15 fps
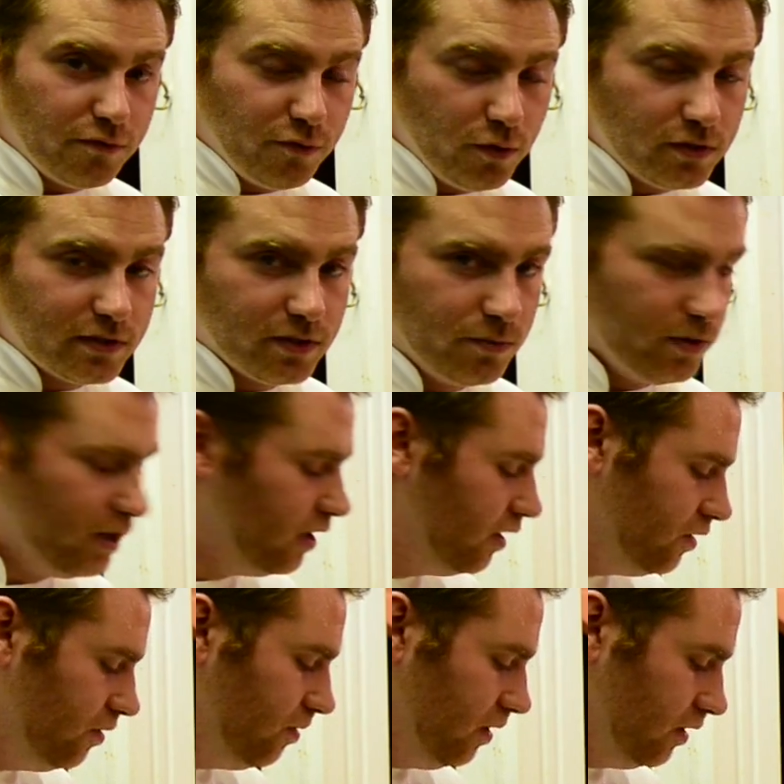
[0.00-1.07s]
The first thing we're going
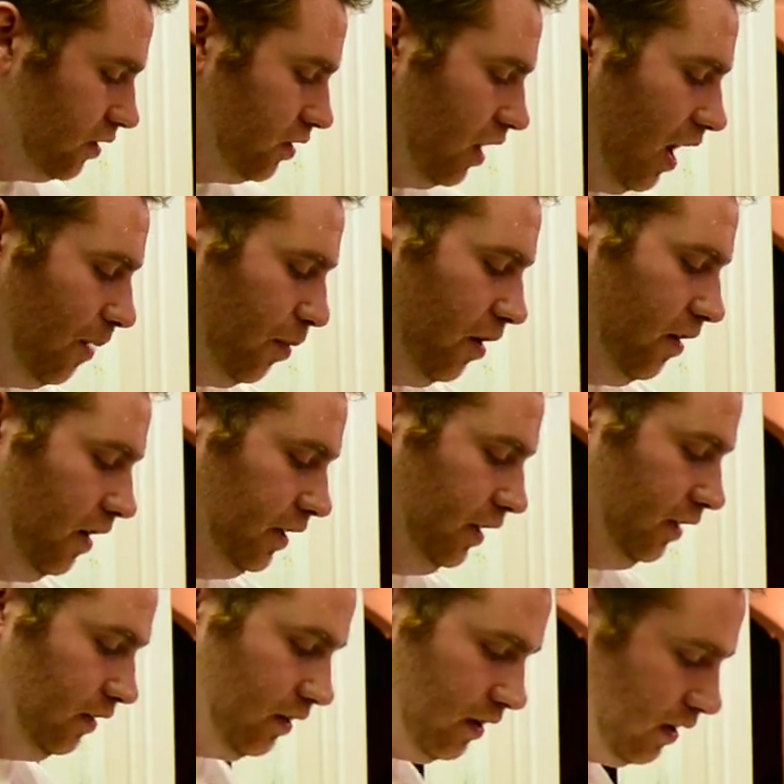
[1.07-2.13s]
to do is chop our
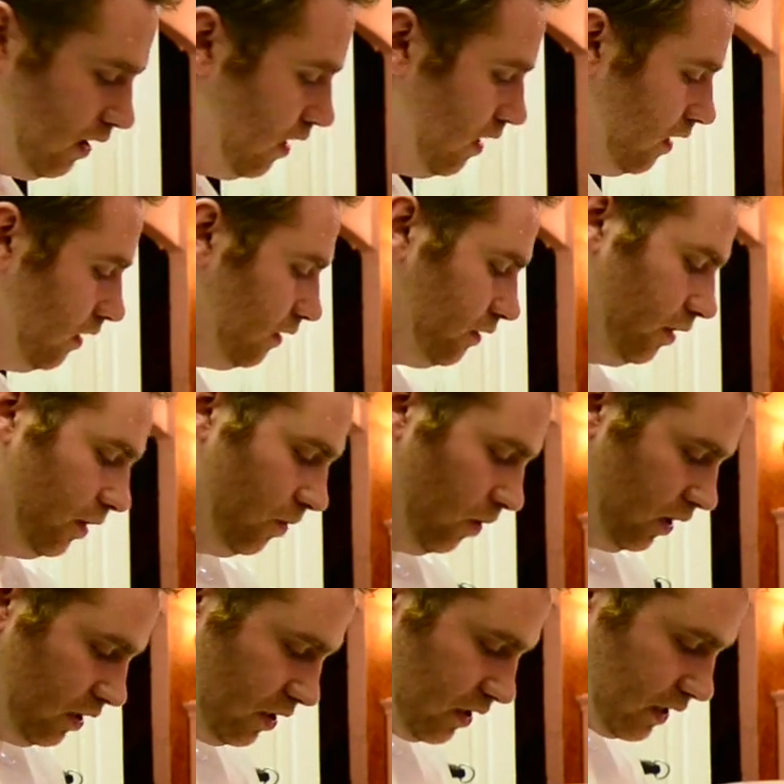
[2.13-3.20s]
onion. So you
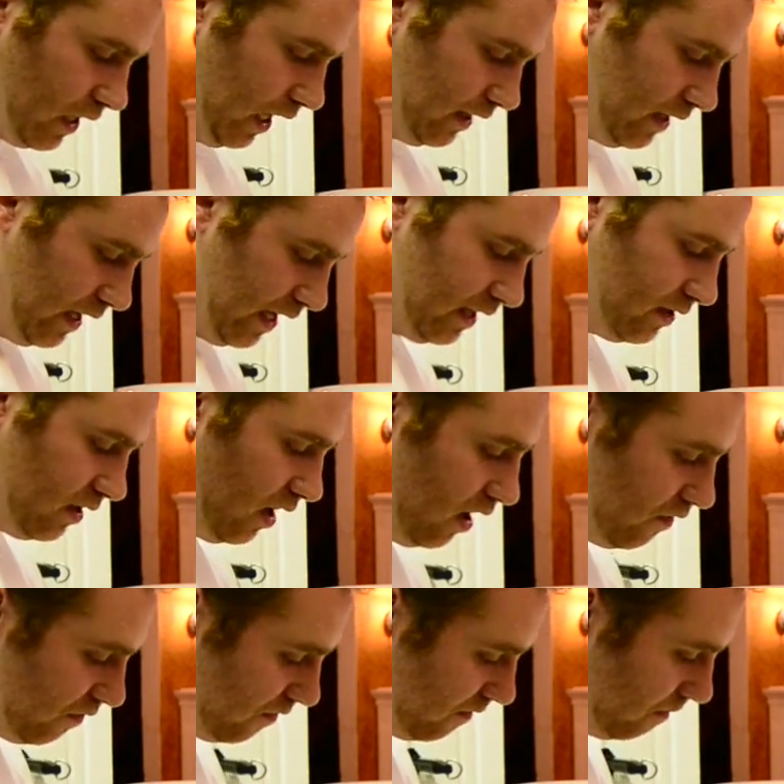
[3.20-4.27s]
want to just cut the ends
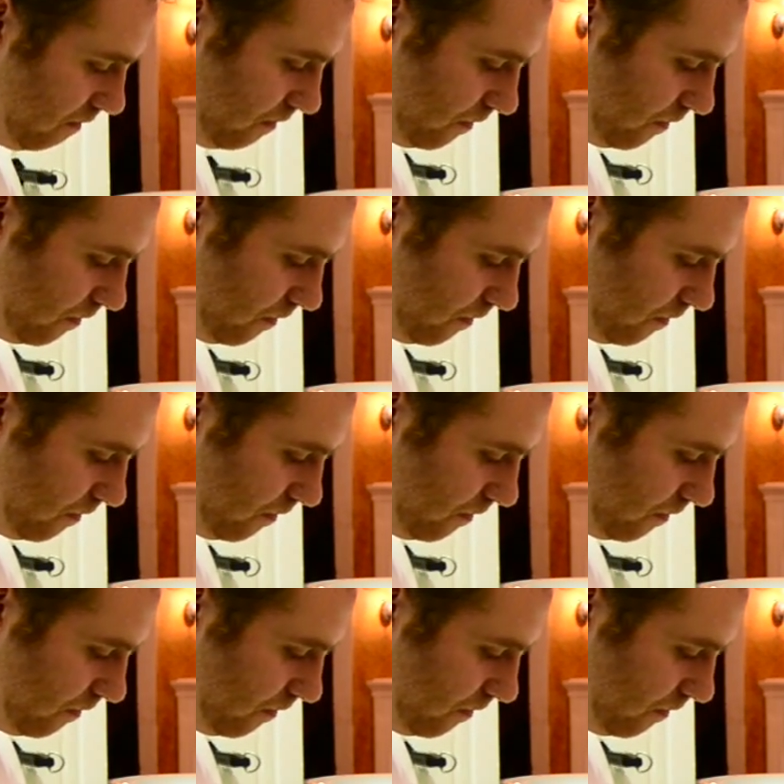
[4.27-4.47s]
off.